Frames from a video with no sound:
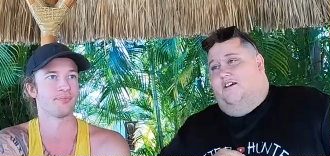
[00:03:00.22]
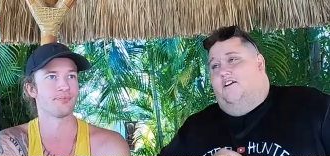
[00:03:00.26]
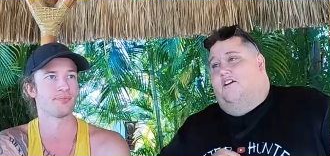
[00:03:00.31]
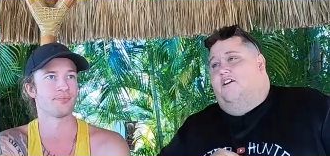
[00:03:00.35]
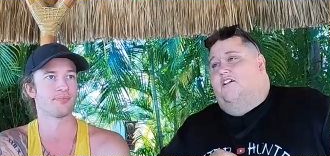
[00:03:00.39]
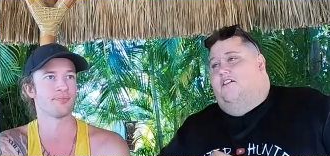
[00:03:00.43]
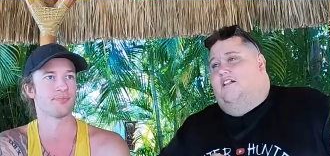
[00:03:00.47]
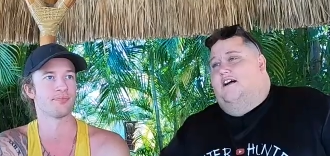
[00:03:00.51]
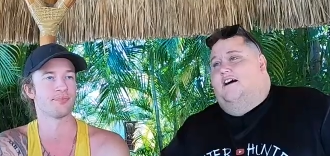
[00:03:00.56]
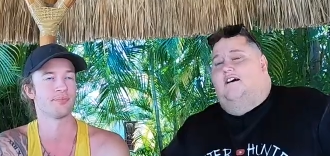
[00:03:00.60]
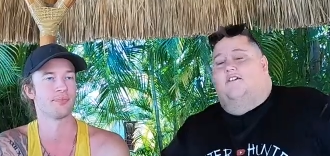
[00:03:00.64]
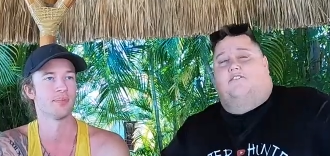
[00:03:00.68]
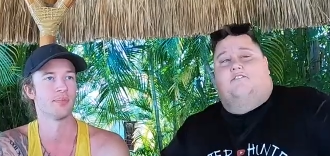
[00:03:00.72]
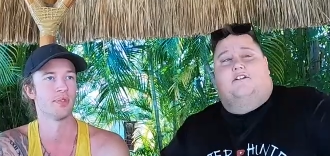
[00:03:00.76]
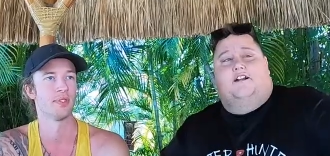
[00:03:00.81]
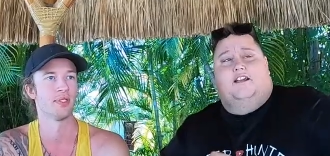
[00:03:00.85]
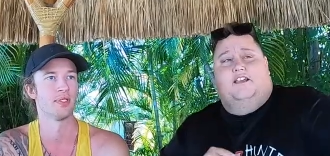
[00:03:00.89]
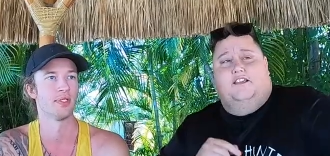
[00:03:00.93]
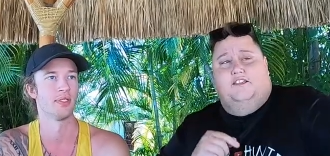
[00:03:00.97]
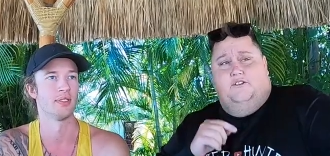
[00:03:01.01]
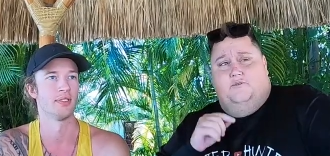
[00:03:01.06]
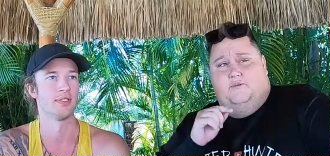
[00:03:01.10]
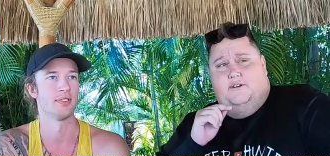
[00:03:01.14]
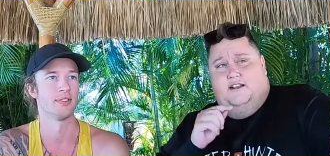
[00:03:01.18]
Speaker 1: went all out,
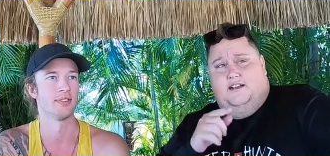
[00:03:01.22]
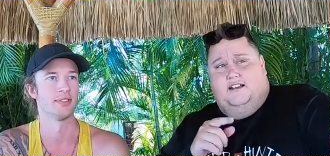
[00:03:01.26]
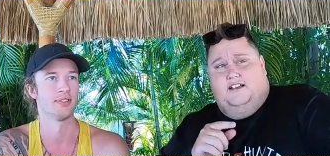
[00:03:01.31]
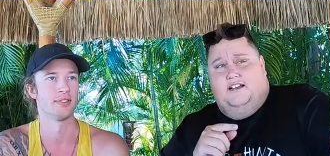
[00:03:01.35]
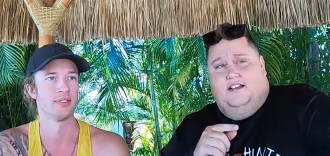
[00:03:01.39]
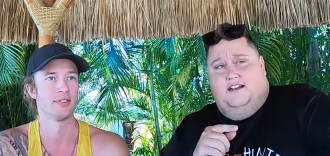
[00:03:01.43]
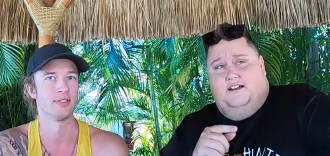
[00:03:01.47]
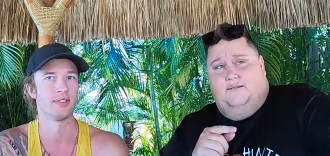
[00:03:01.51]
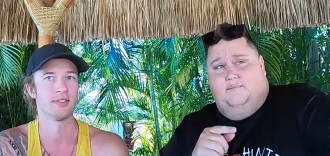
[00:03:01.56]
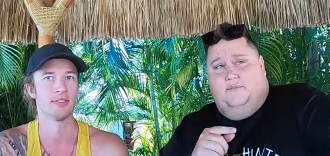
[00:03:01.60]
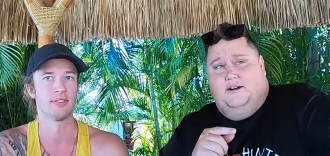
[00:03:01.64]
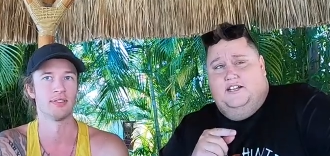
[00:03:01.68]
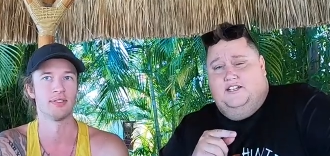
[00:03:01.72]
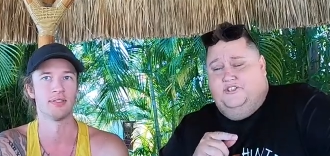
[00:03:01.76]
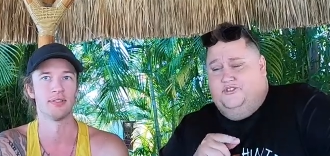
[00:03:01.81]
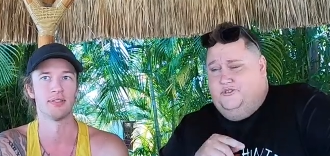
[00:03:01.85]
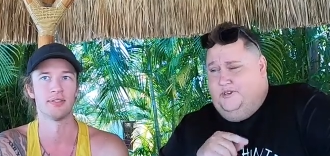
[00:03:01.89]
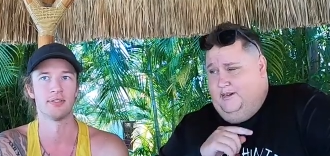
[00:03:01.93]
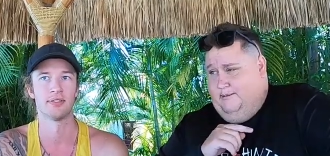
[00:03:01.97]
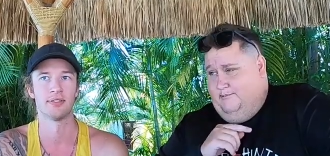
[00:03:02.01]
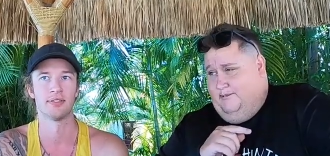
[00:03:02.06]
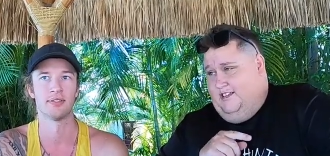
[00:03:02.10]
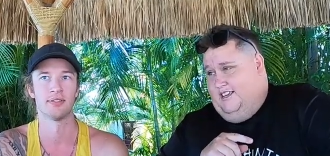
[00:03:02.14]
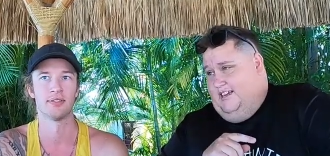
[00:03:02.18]
right? You went and got my
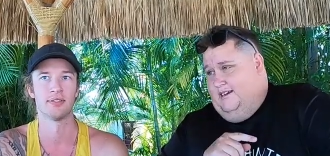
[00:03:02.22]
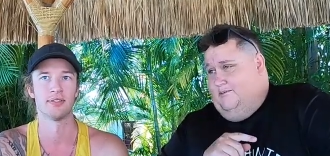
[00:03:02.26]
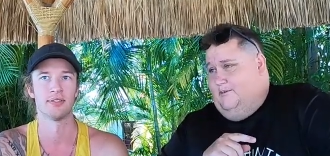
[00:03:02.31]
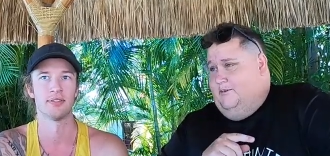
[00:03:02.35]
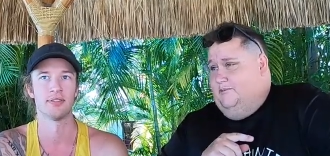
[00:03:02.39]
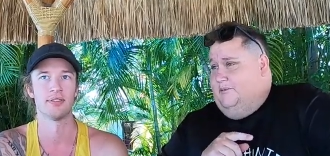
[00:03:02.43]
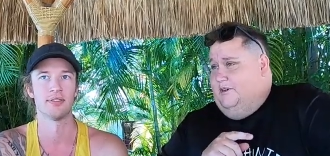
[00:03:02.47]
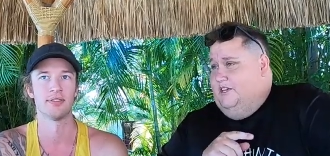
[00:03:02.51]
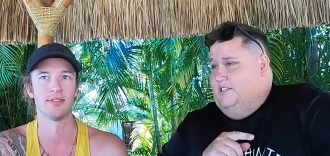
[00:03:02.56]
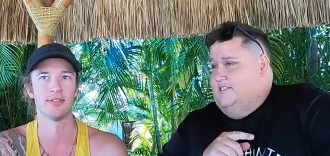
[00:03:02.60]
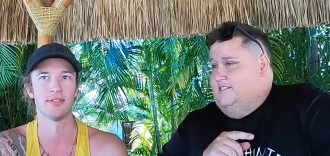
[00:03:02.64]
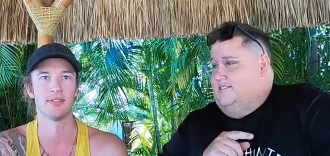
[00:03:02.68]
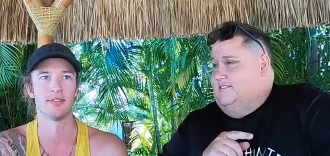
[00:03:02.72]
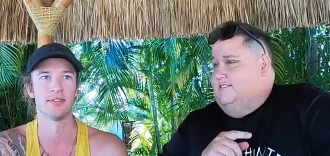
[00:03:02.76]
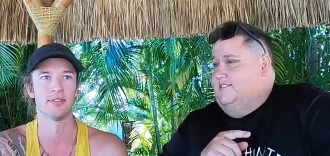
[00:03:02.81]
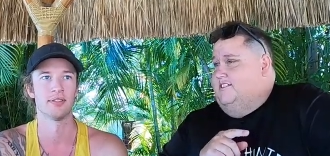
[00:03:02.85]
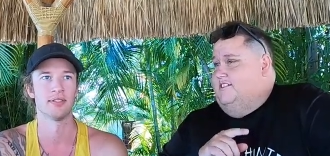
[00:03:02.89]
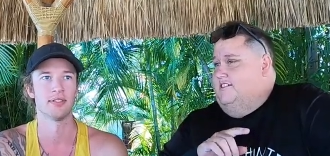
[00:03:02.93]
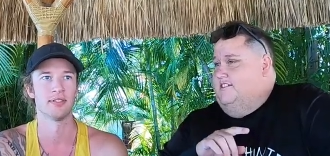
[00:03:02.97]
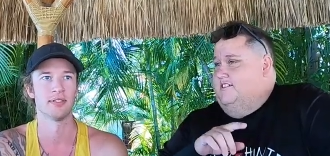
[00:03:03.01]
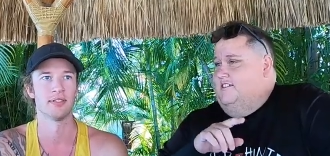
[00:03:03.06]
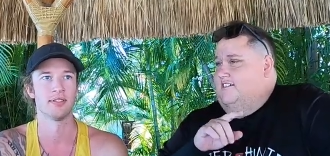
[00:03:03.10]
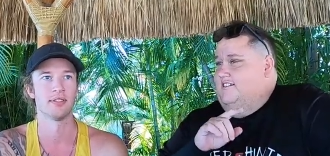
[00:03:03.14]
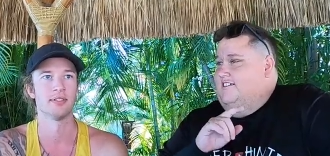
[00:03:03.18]
dream camera
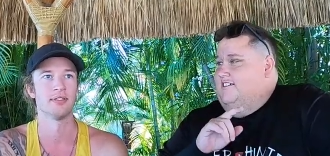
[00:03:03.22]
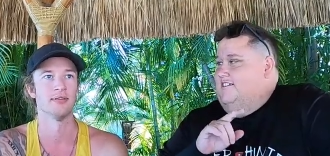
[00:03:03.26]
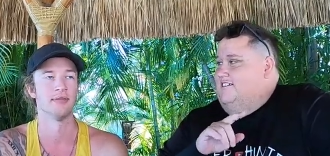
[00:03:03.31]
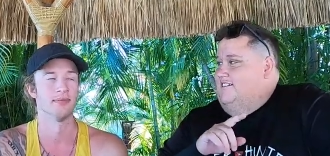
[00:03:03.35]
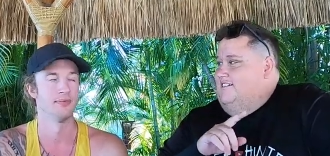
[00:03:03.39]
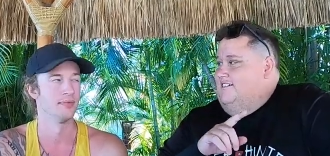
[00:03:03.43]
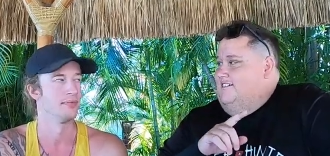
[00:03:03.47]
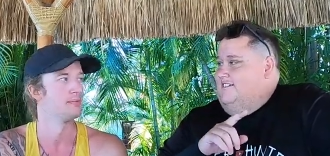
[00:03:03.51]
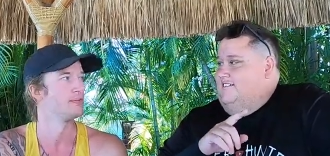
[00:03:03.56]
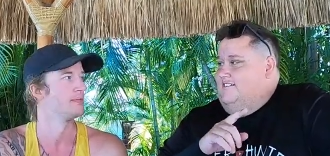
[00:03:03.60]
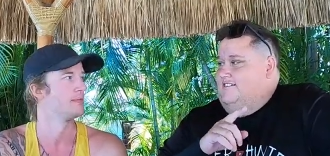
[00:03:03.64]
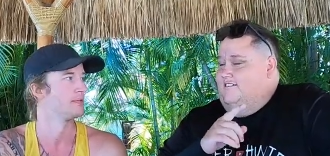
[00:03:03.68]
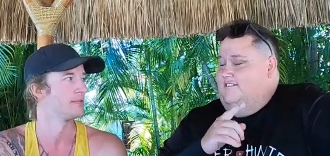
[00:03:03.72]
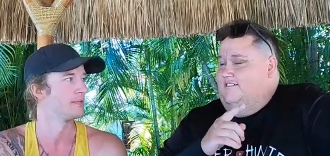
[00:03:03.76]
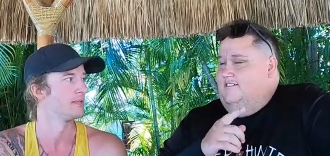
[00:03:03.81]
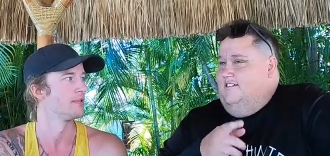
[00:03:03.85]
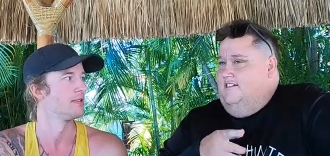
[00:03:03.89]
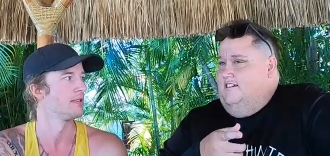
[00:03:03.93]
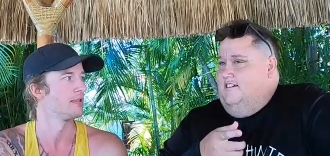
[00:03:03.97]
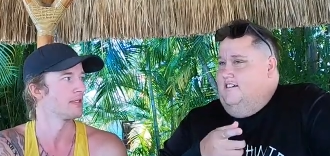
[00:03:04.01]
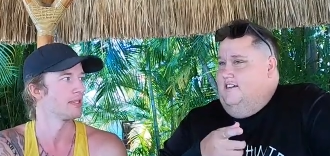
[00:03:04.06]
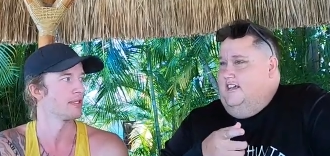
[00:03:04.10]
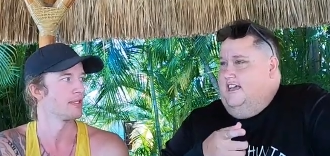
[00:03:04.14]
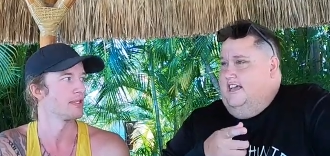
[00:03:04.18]
basically.
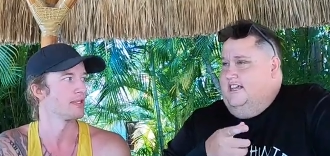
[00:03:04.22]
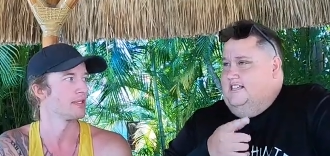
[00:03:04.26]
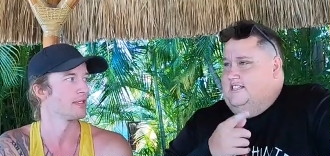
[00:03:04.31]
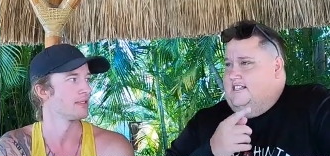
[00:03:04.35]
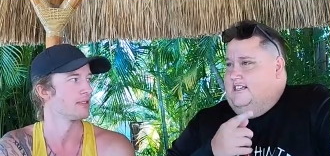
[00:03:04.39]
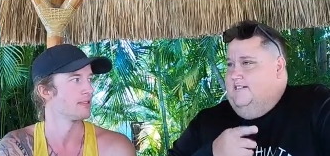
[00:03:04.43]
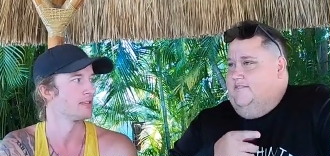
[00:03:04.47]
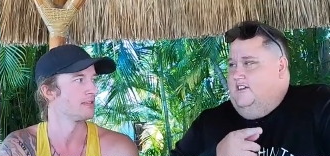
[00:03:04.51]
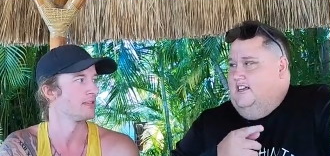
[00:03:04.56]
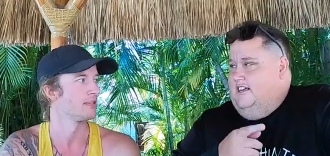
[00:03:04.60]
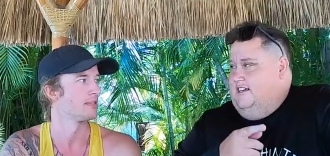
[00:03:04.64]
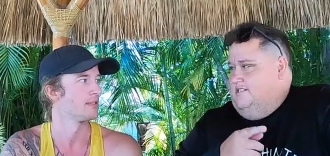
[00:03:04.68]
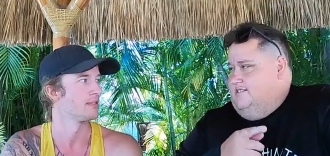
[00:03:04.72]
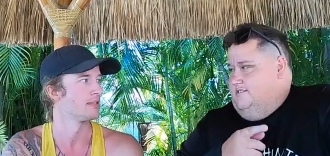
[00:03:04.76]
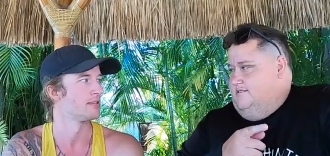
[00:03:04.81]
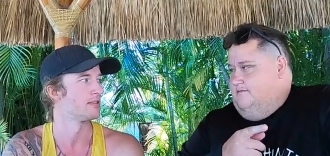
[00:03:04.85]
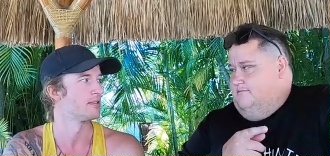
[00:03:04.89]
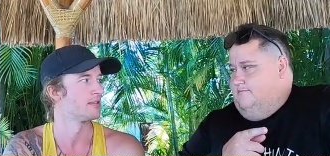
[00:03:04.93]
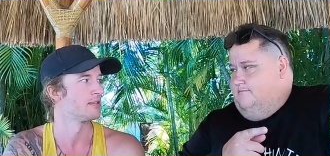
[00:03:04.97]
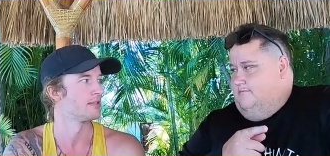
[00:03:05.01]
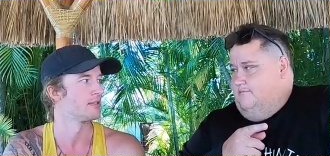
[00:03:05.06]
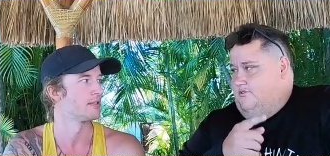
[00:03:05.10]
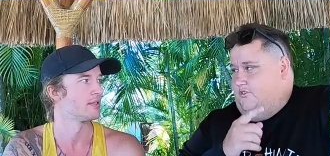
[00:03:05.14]
A7S